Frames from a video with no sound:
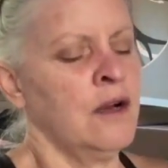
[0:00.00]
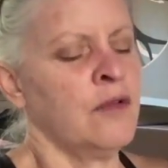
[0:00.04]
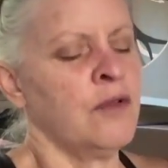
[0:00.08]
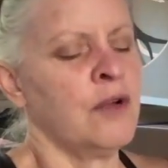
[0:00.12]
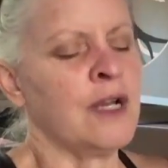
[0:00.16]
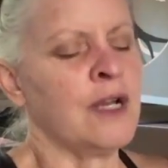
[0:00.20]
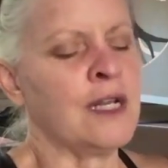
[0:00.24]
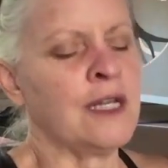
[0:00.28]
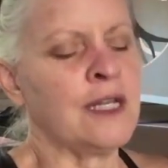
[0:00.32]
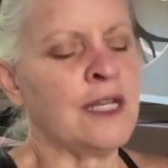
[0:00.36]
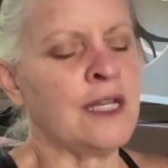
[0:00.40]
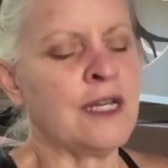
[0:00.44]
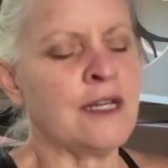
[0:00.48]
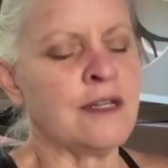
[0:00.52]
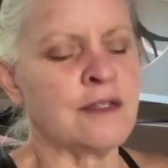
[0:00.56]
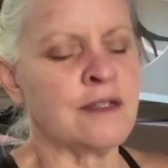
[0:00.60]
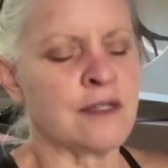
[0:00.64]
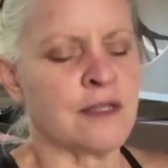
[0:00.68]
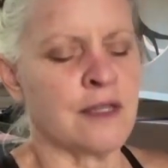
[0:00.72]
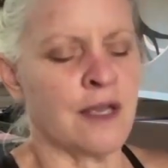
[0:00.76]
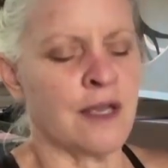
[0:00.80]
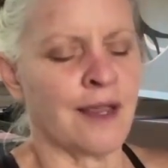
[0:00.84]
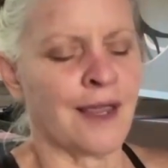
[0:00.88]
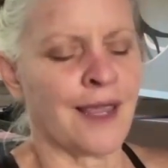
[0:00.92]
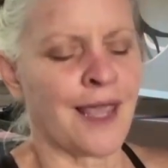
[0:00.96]

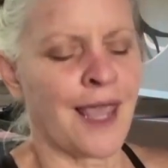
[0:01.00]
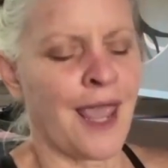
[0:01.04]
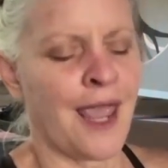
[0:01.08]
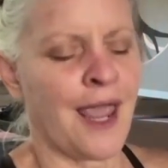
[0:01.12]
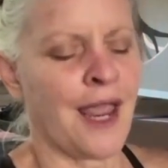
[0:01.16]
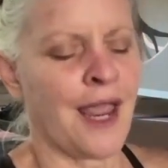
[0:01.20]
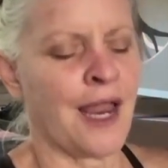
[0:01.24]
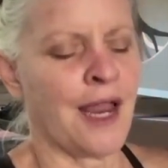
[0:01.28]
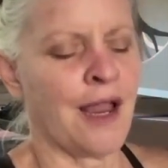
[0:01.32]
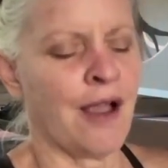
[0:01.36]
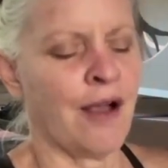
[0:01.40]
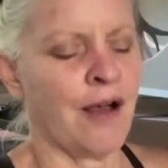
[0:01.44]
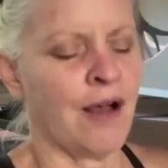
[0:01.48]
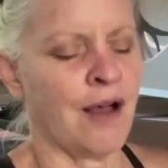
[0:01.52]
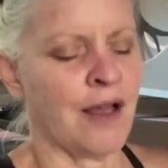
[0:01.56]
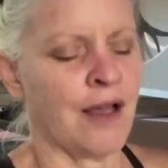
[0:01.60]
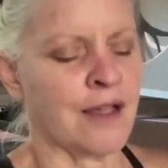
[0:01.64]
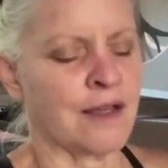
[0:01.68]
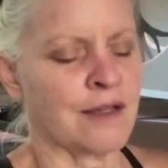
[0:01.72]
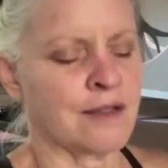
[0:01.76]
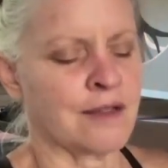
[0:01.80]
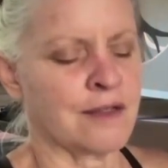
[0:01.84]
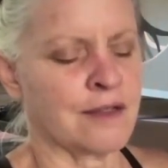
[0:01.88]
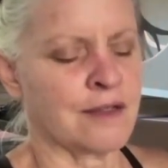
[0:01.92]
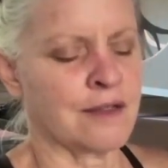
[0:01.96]
the
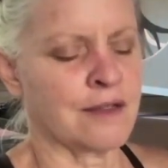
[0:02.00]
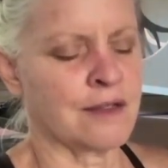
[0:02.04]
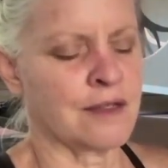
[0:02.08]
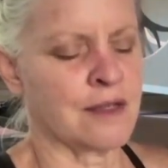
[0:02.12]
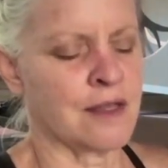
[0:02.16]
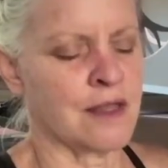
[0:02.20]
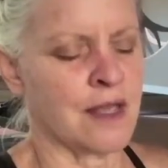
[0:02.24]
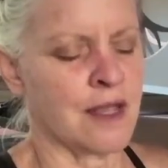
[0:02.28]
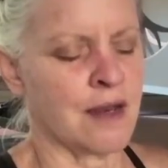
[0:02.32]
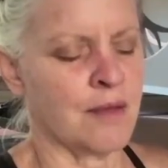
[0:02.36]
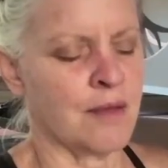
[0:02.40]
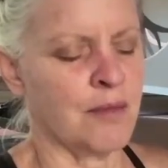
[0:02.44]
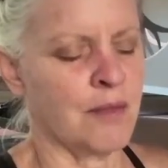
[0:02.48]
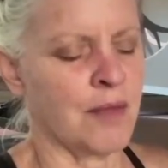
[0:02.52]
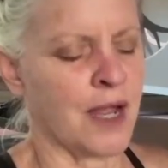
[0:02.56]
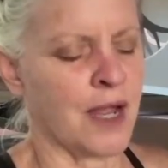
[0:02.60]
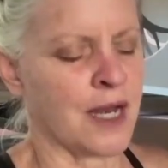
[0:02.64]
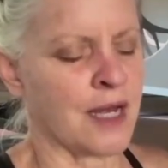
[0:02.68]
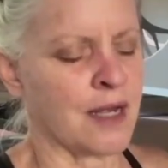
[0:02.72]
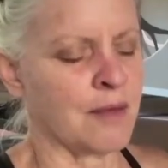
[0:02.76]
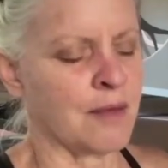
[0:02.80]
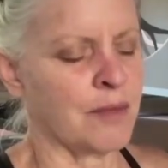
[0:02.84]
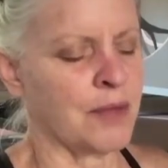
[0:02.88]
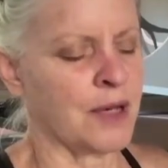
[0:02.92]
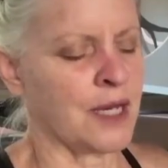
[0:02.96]
chaos that
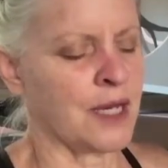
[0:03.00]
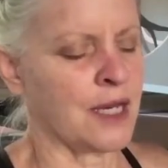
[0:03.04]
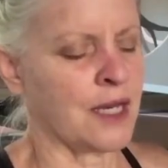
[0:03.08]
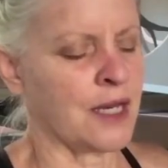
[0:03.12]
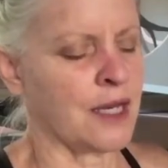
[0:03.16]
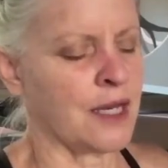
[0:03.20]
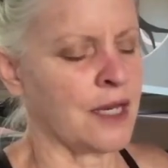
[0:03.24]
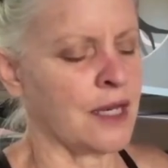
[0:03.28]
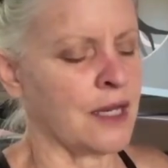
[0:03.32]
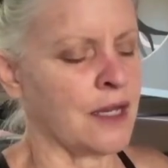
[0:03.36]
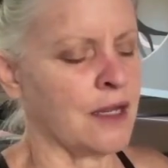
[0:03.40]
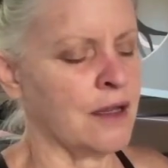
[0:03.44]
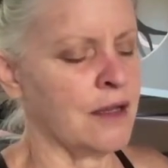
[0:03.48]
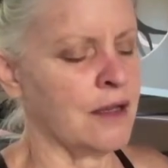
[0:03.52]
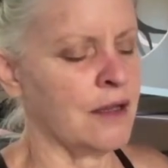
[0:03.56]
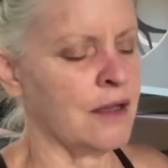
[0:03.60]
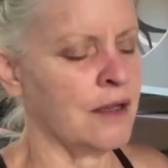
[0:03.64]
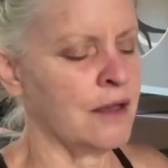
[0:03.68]
might be